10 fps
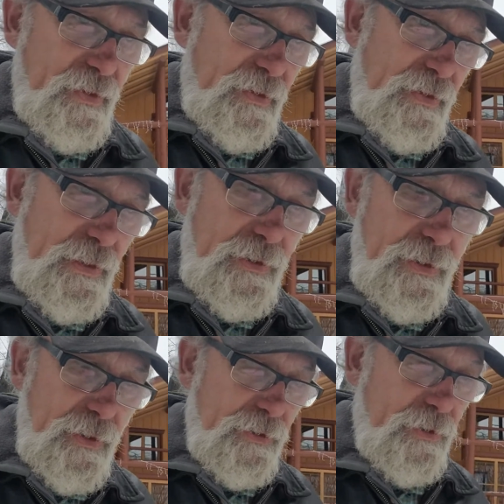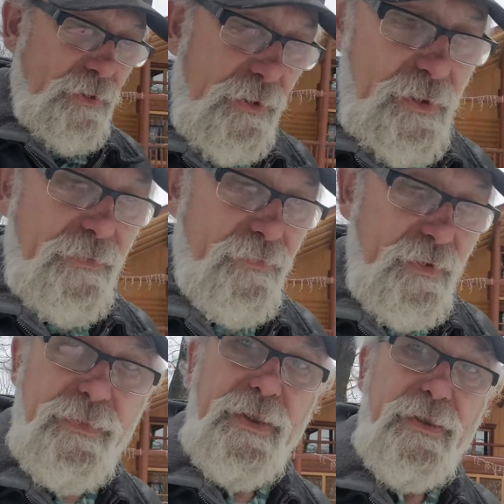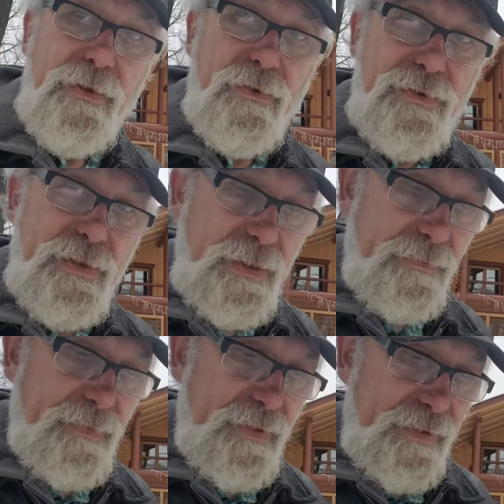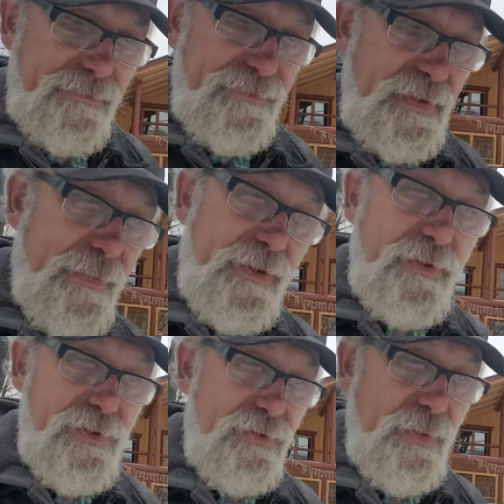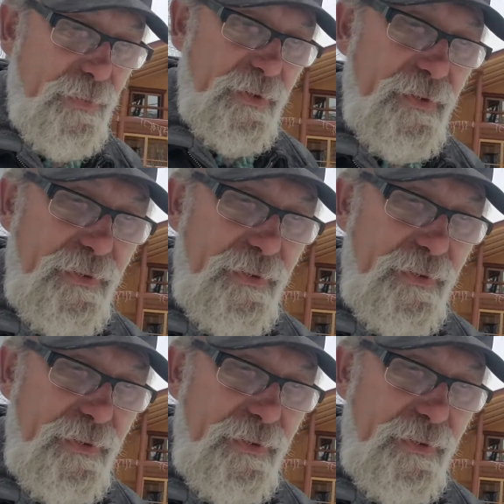the other alternative would be to use a chemical stripper,